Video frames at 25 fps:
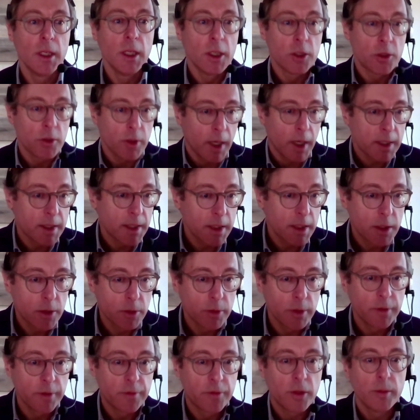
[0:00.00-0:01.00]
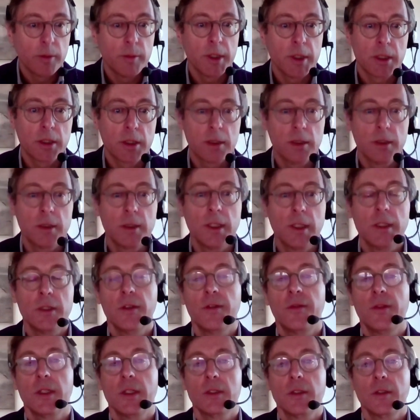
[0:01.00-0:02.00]
So access to information in the
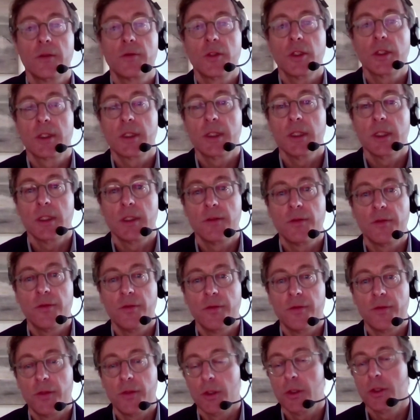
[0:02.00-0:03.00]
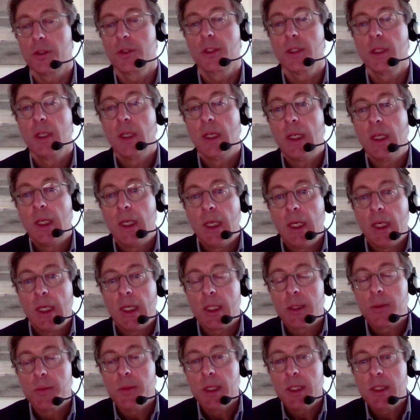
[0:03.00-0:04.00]
field of justice first.
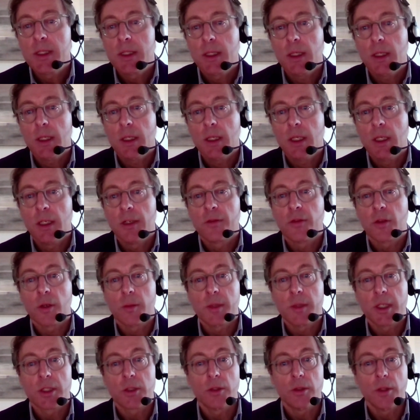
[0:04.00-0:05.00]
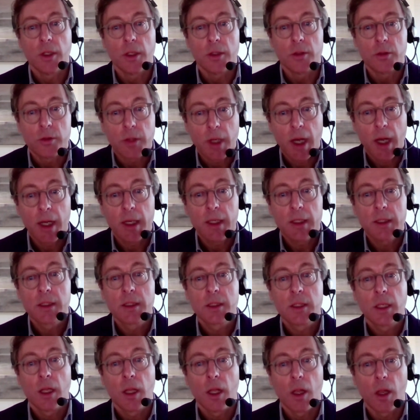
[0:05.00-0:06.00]
It means information on
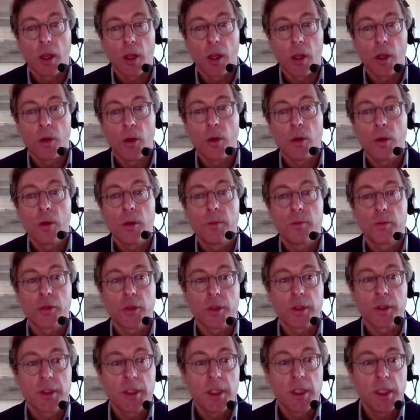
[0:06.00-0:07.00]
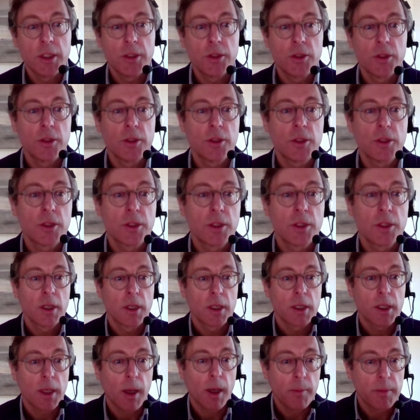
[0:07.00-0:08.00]
rights, law, procedures,
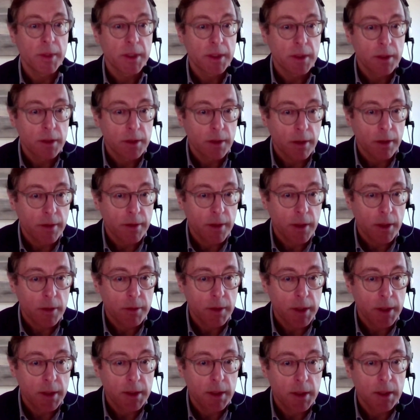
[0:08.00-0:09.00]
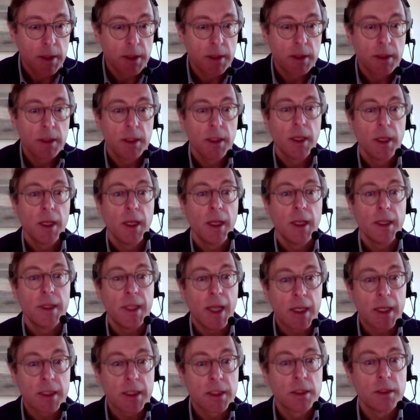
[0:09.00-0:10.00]
competent authorities,
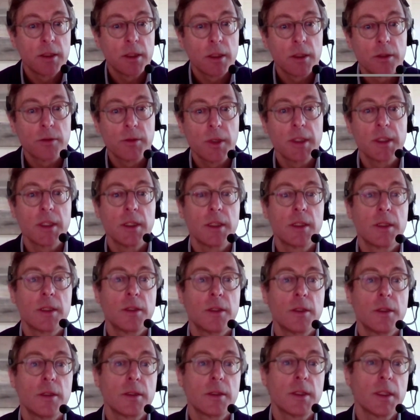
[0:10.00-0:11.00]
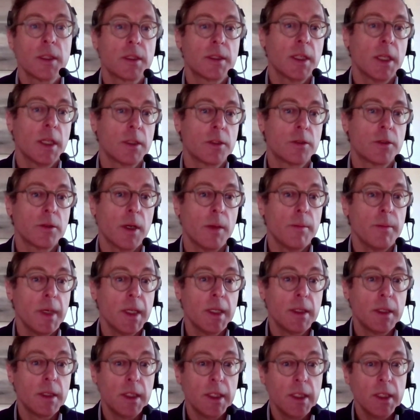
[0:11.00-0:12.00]
national registers, etc., mainly
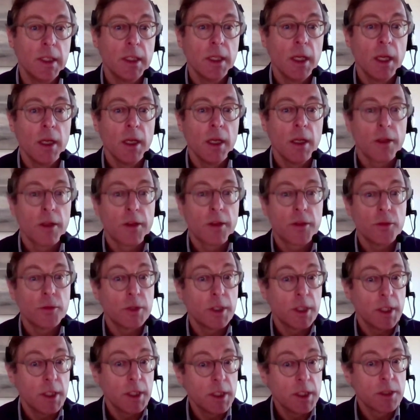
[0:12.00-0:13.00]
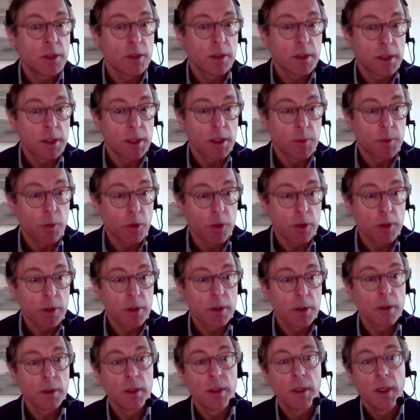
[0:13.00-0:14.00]
through the eJustice portal and
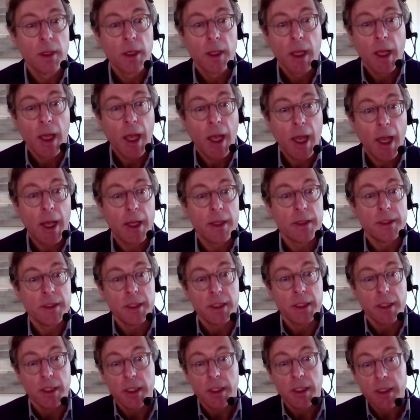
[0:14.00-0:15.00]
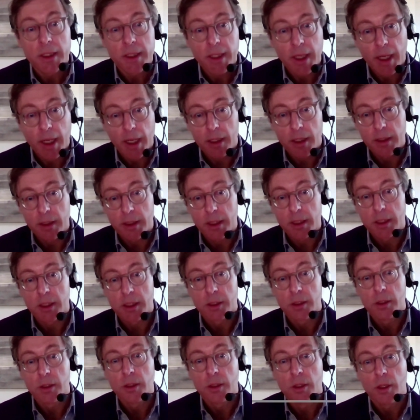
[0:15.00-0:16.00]
the interconnection of the
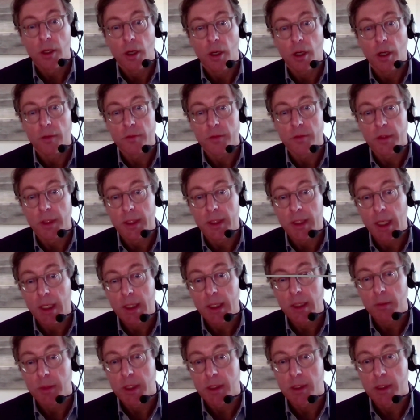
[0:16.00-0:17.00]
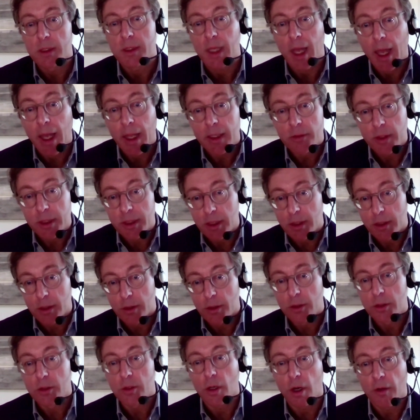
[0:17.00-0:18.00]
databases and registers of member
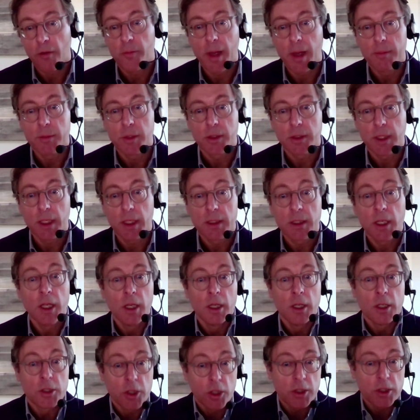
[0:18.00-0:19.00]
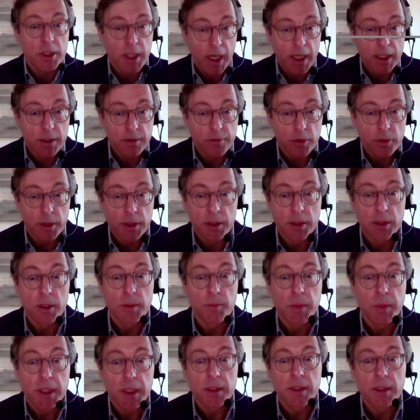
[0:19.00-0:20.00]
states, such as, for instance,
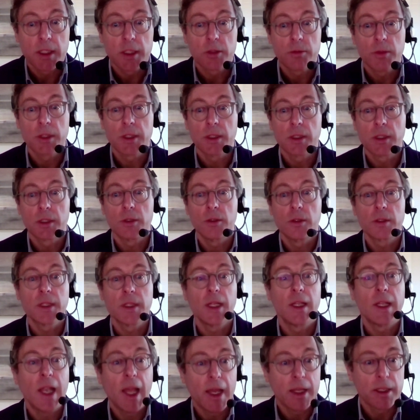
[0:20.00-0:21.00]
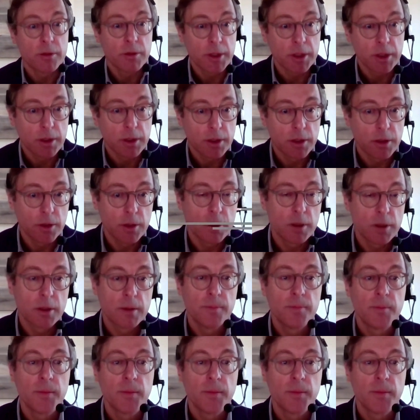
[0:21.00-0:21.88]
business registers and land registers.